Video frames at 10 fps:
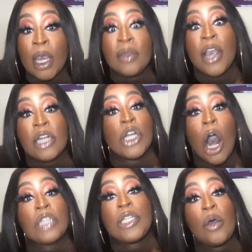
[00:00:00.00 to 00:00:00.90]
There's
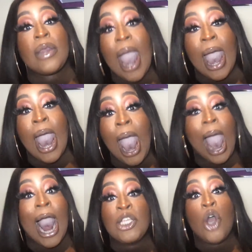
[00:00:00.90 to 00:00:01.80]
also that.
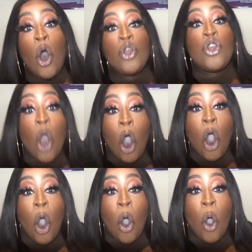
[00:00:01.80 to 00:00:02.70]
I don't
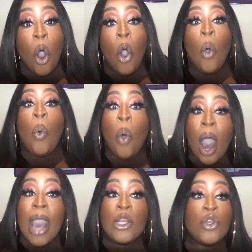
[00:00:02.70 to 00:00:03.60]
know
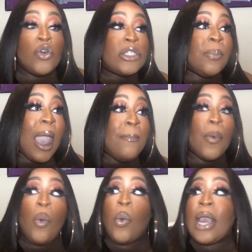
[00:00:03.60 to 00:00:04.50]
what
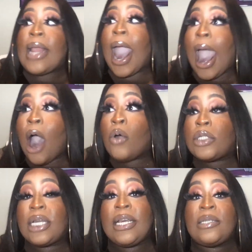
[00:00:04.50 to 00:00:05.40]
newspaper went out
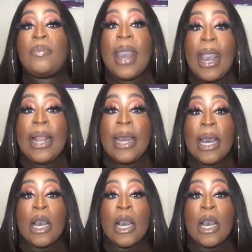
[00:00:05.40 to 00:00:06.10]
to these men,